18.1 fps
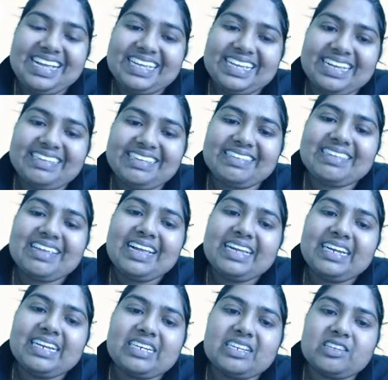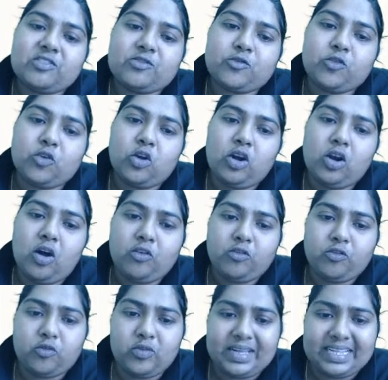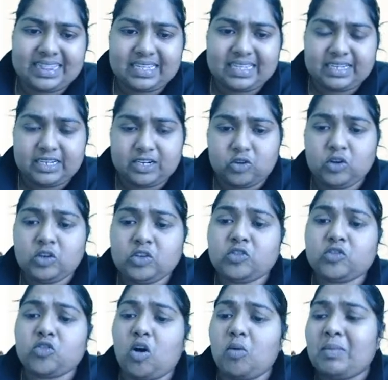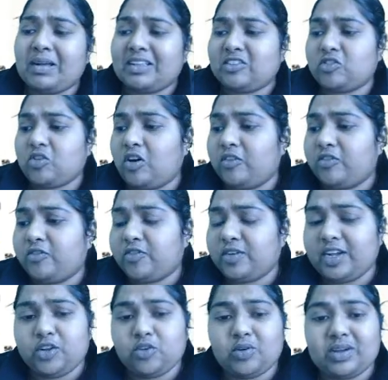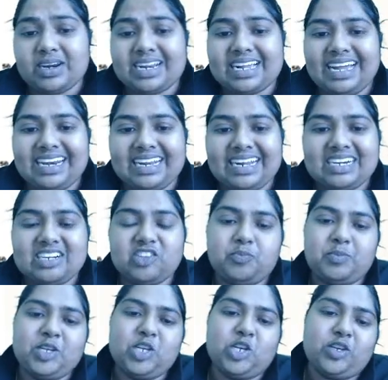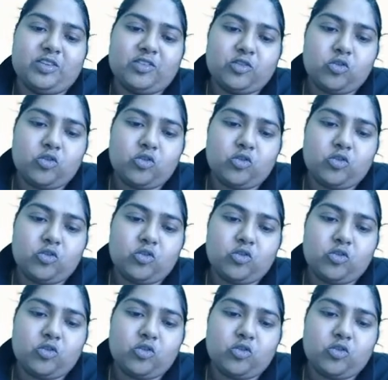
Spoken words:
yes, it is full of with so much of your colored species.